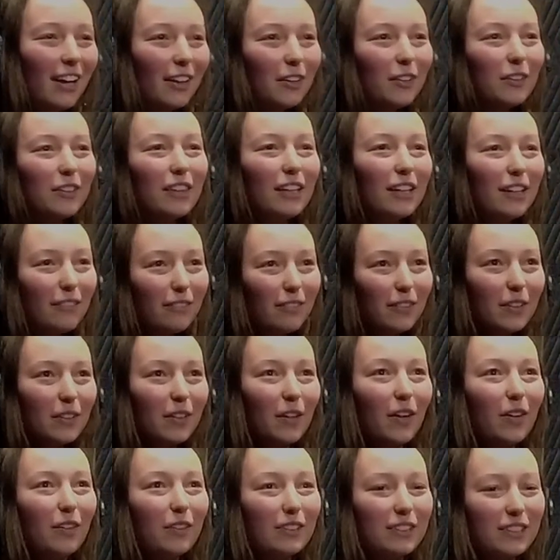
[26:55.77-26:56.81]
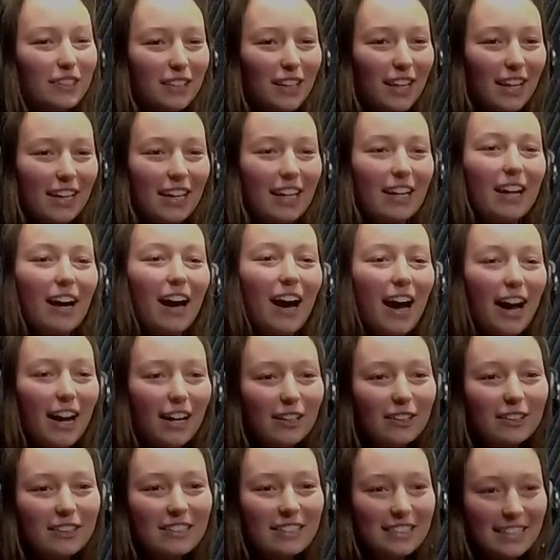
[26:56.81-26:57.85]
you think of your coach in a
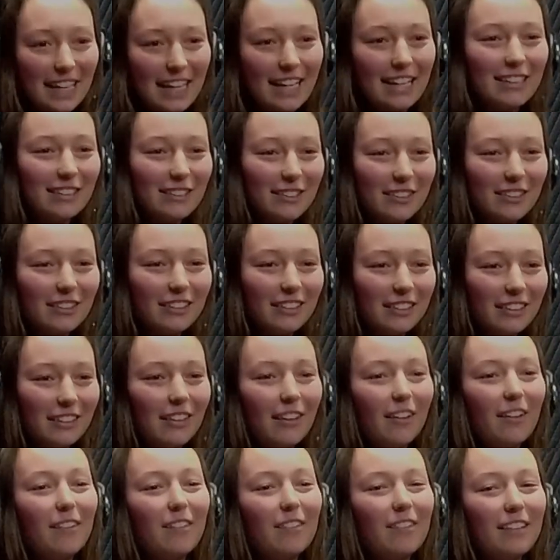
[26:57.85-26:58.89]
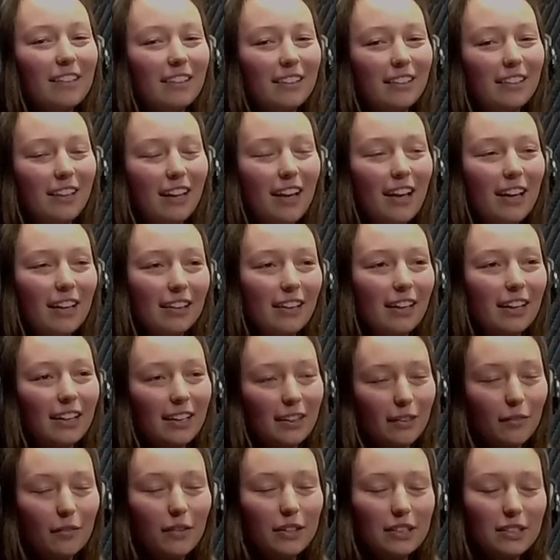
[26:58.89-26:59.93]
higher standard, and
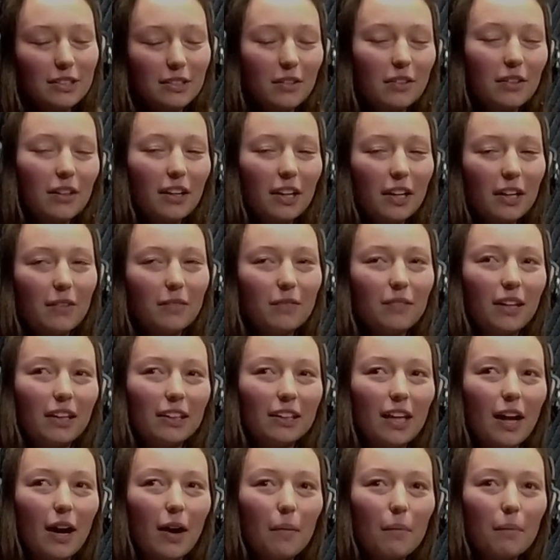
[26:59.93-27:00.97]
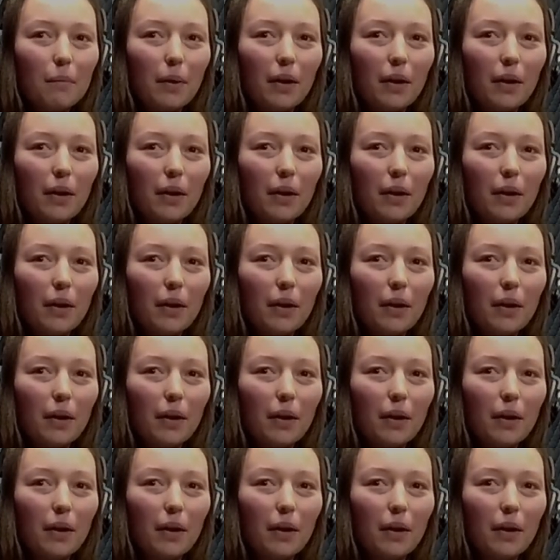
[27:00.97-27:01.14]
we still look at him like that,